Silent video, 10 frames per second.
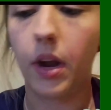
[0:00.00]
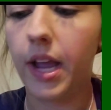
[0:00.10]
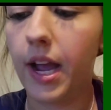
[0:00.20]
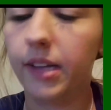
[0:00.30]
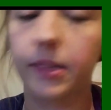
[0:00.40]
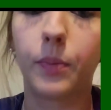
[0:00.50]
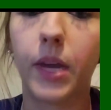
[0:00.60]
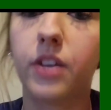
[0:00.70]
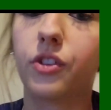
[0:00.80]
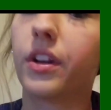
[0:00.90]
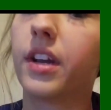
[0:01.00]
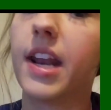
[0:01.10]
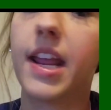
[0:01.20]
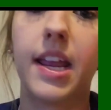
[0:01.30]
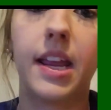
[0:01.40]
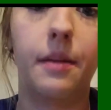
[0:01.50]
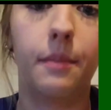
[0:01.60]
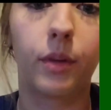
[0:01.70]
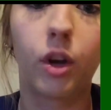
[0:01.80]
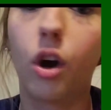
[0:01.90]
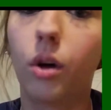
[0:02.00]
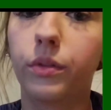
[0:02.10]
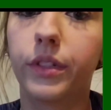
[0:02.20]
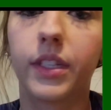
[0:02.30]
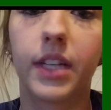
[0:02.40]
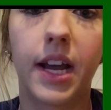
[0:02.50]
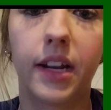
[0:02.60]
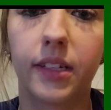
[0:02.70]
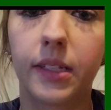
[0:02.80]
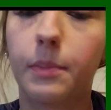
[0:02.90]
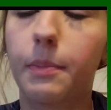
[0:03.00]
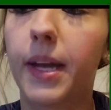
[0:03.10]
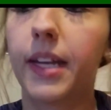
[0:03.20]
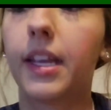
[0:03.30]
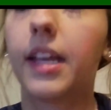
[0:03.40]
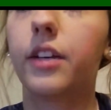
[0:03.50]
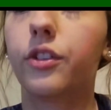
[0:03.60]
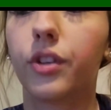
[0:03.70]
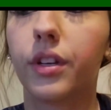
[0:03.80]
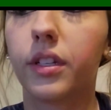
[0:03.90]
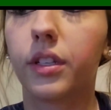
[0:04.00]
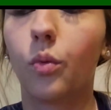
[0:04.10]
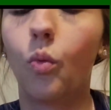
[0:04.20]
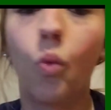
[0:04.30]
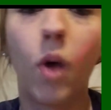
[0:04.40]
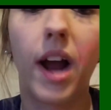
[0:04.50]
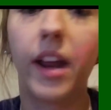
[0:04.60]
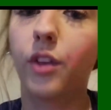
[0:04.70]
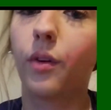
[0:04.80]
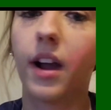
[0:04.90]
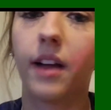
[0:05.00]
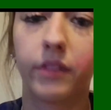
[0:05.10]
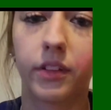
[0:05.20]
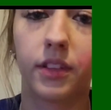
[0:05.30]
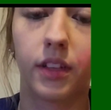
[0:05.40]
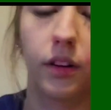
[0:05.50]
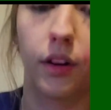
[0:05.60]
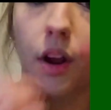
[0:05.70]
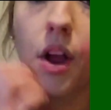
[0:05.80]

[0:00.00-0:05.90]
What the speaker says: It has patient name, code status, medications, why you have a sitter,